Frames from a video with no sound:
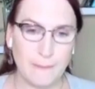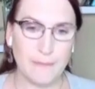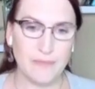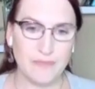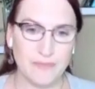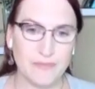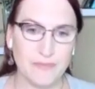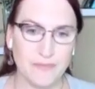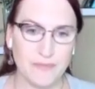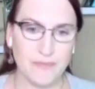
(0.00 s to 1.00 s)

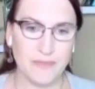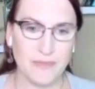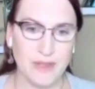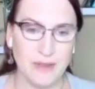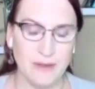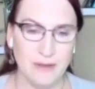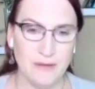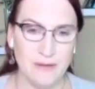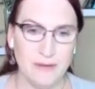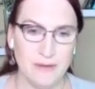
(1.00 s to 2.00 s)

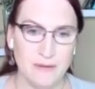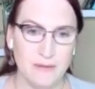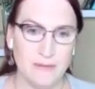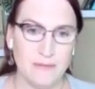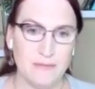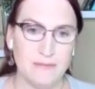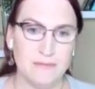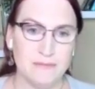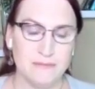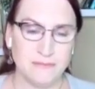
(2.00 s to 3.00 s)

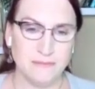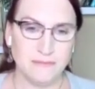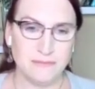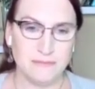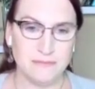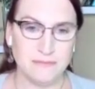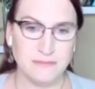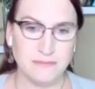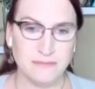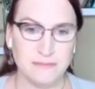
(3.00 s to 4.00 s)

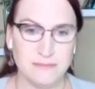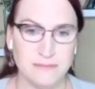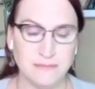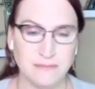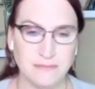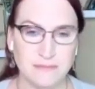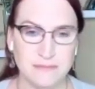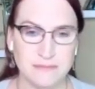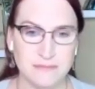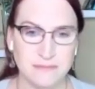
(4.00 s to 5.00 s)

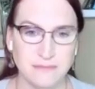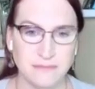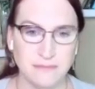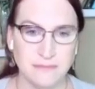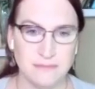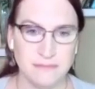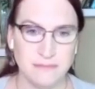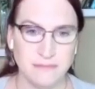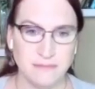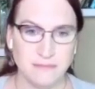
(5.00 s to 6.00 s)

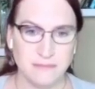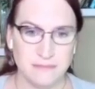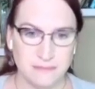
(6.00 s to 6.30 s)
No words are spoken by the person on screen.